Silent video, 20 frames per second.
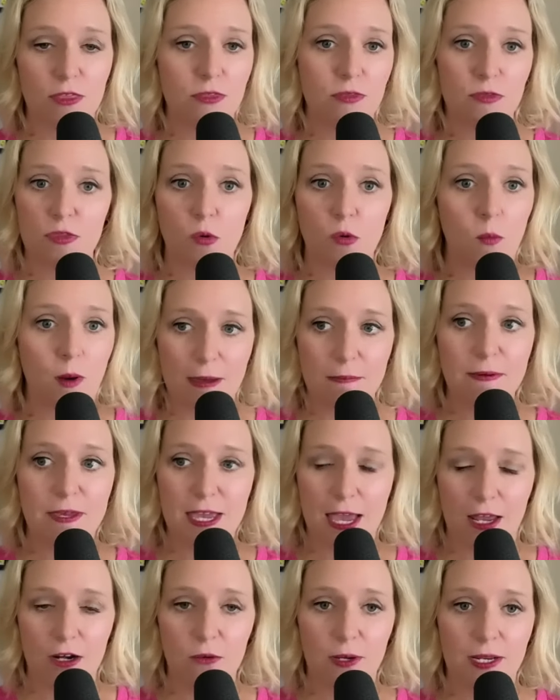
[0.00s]
the way
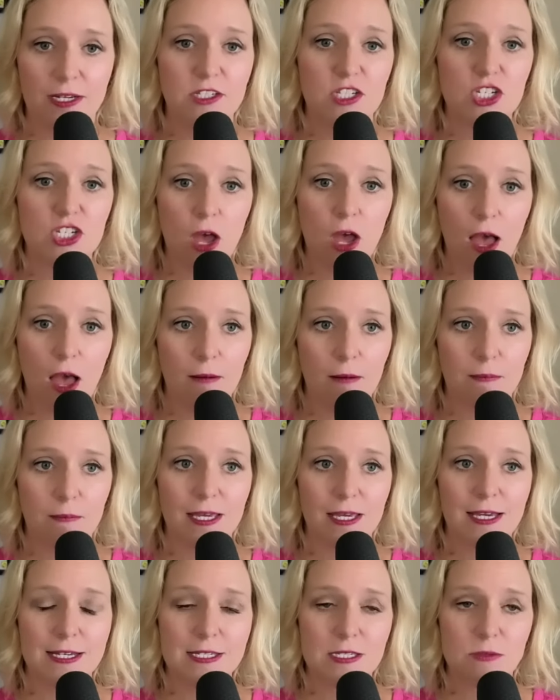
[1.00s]
piano gets taught,
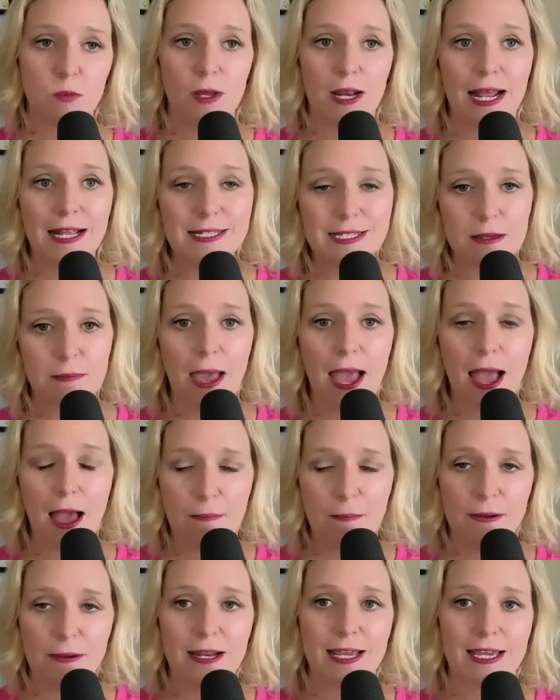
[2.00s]
because what ends up
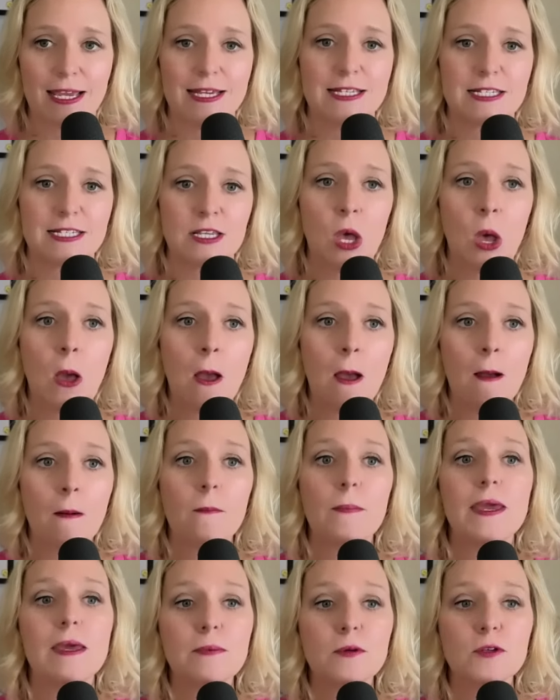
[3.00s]
happening is
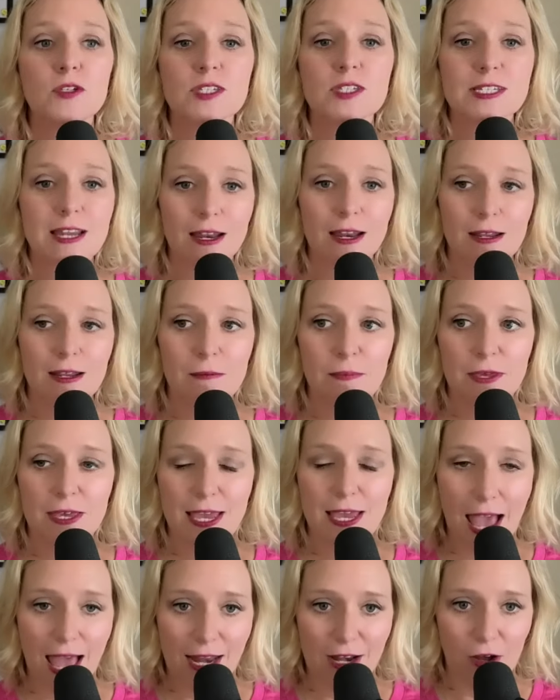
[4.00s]
people study
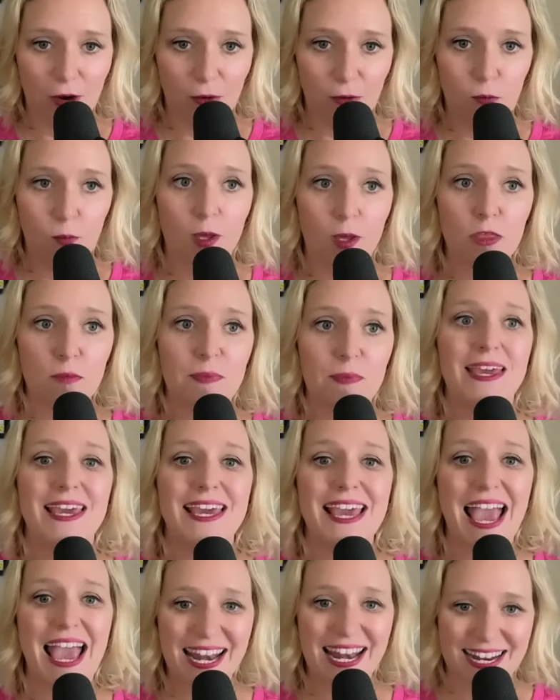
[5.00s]
piano with
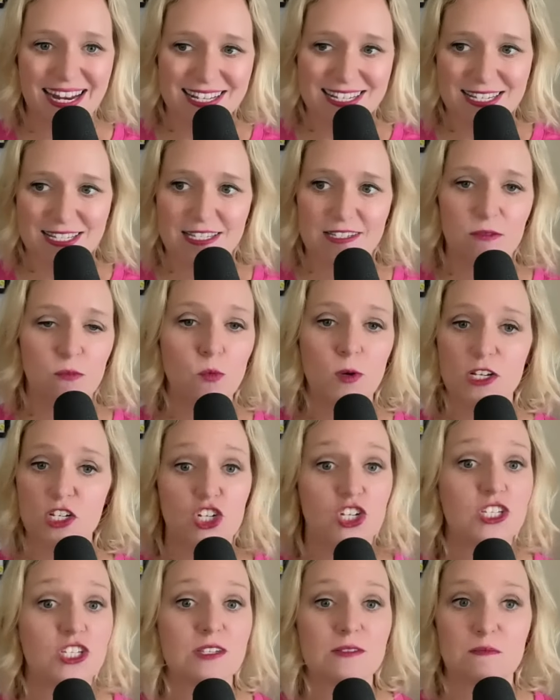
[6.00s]
pianists, which
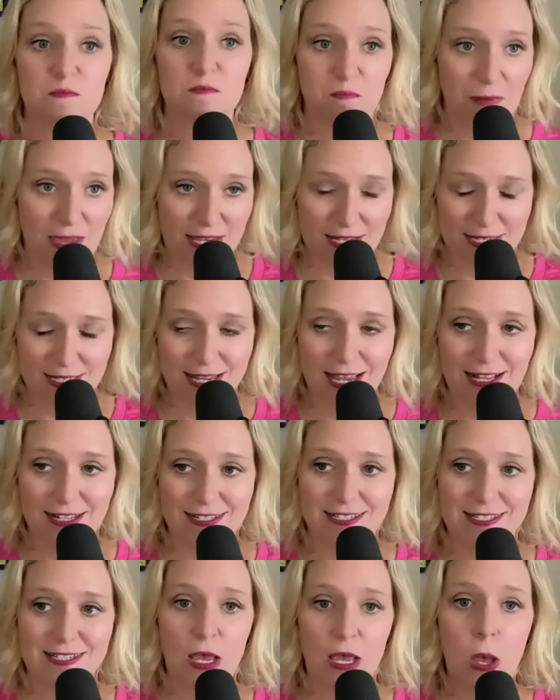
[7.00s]
is makes
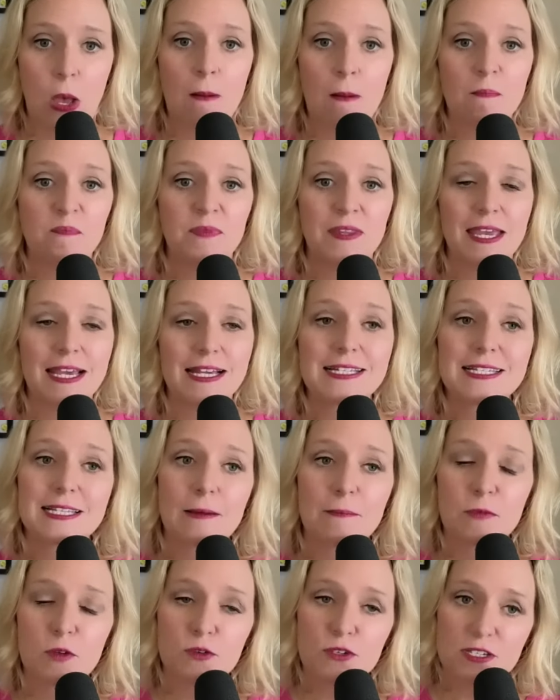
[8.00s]
sense,
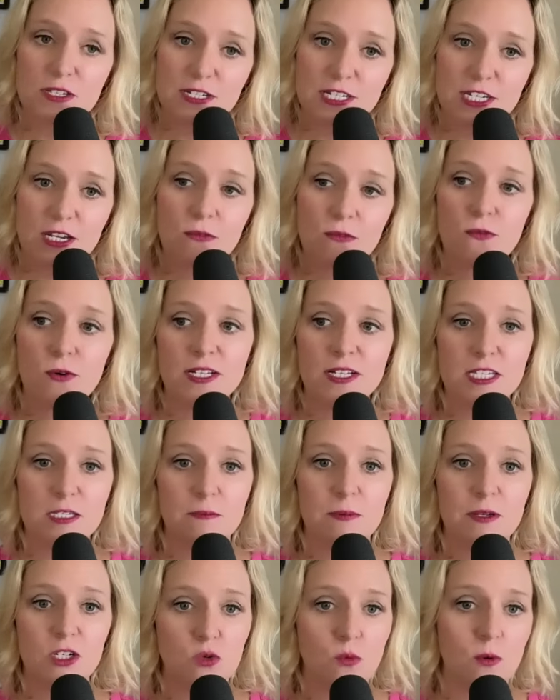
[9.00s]
except there's a difference
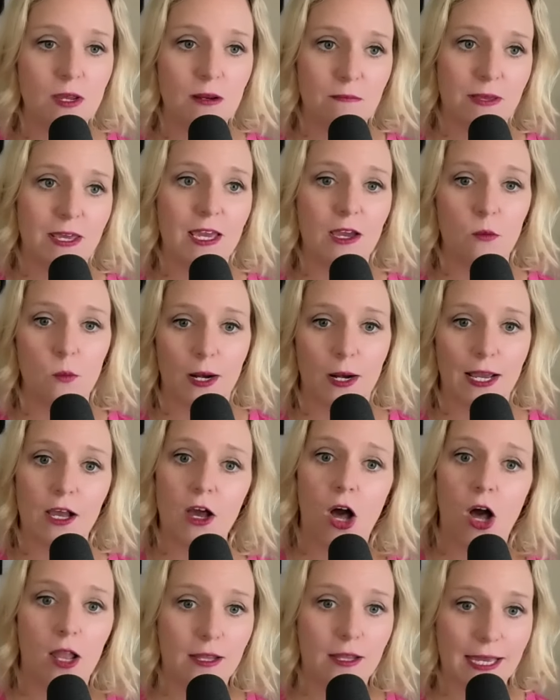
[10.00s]
between being what I
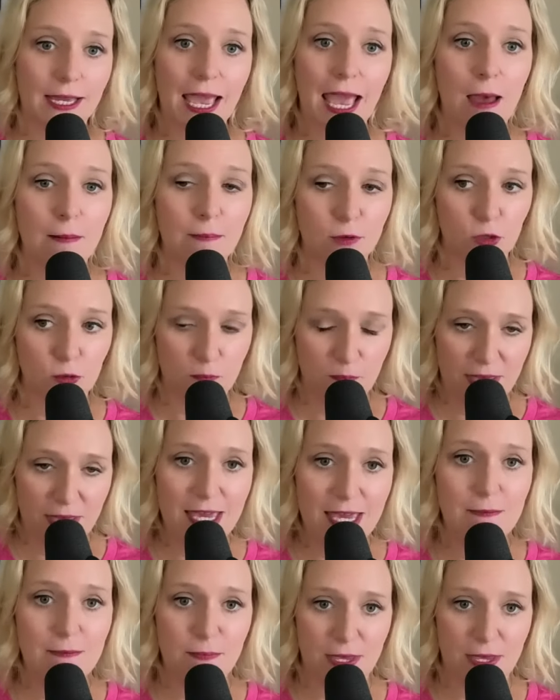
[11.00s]
call a capital
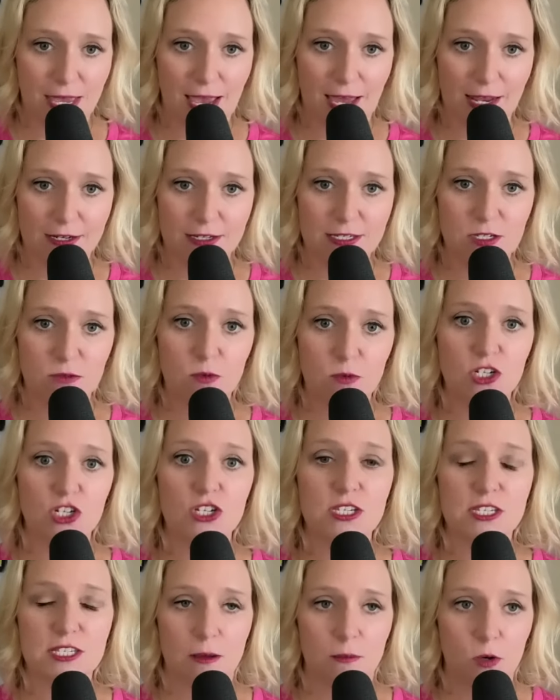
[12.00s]
P pianist, which
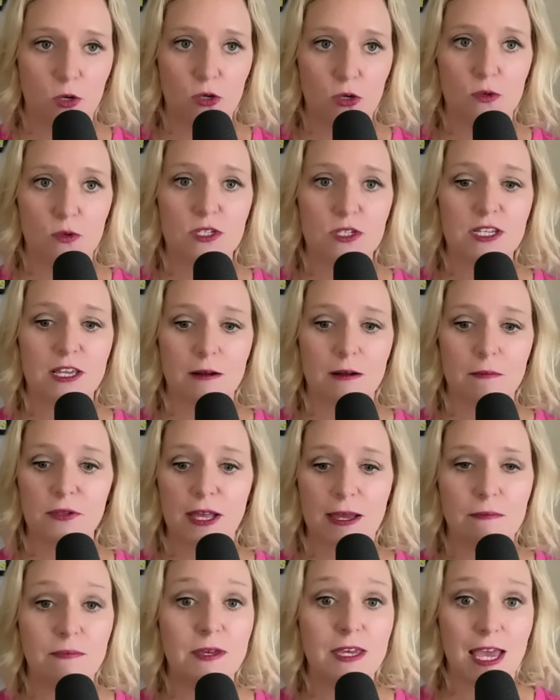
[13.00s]
is someone who is going to
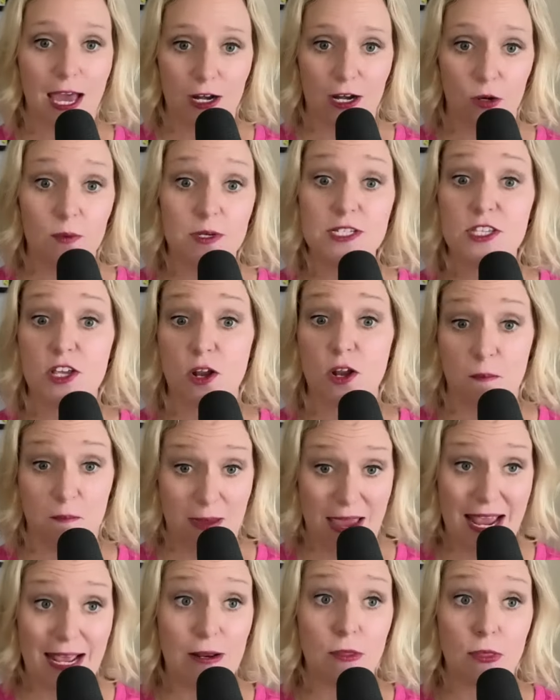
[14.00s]
play piano as their
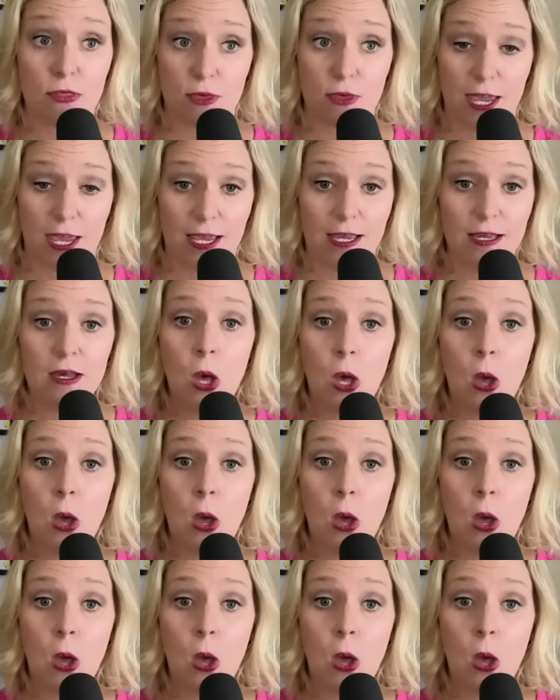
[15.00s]
main thing,